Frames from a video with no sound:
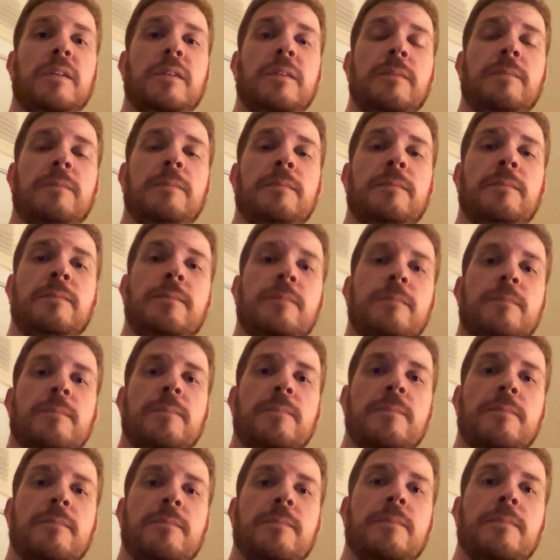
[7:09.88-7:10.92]

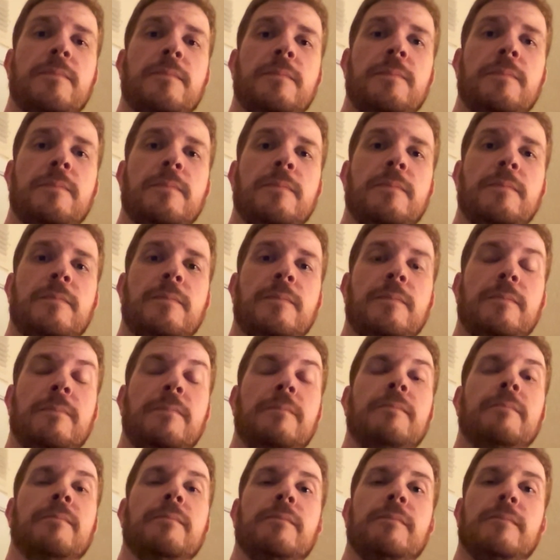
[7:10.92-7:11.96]

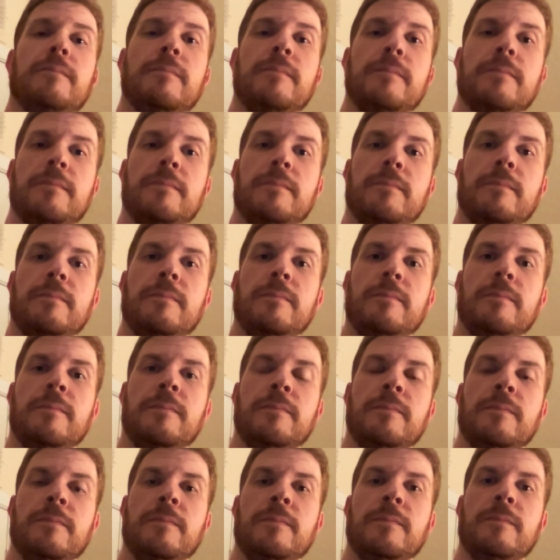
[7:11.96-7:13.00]

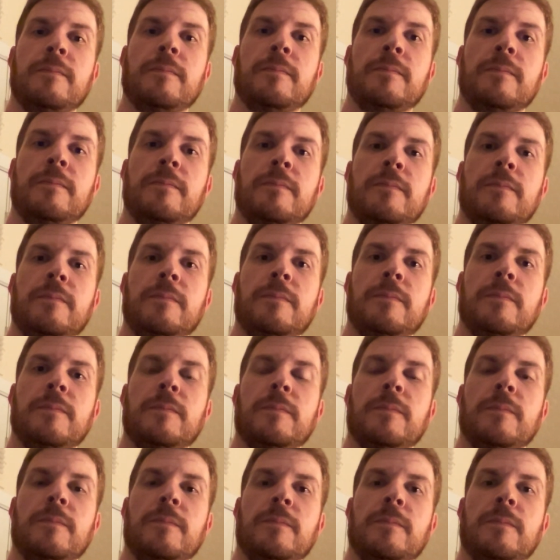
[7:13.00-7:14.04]

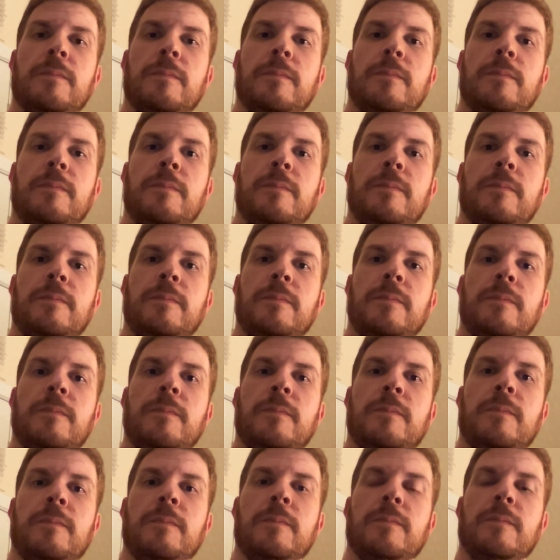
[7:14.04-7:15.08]

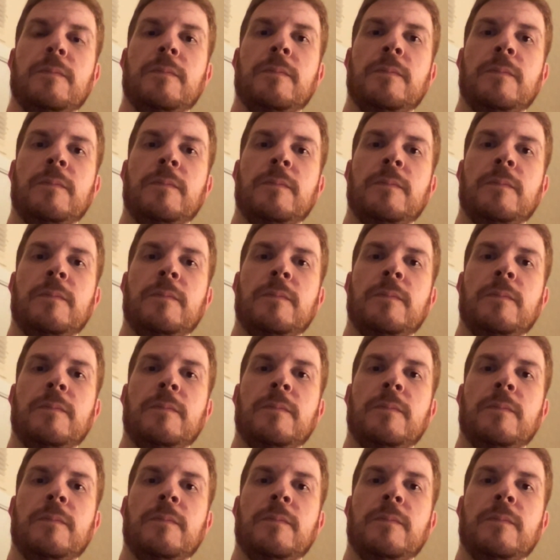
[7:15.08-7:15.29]
(no one is talking)